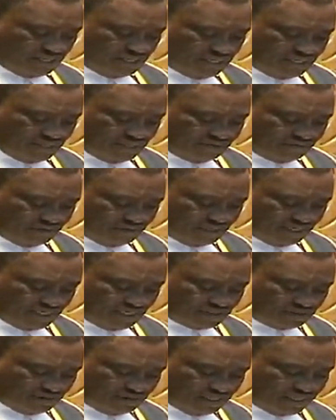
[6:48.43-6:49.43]
the
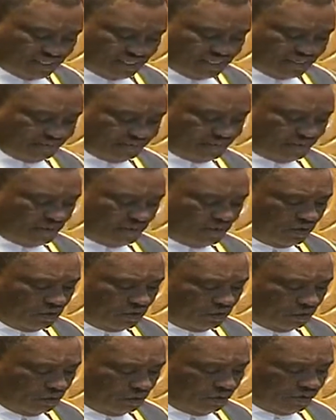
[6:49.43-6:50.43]
rest of the day
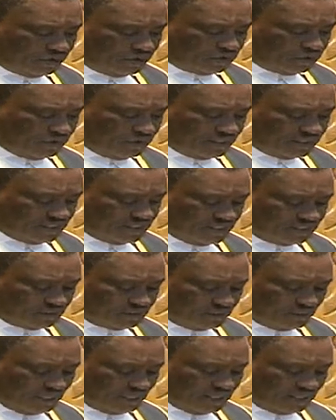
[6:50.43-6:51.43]
owing to his
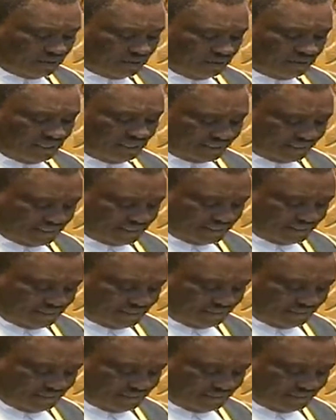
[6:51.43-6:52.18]
disorderly conduct.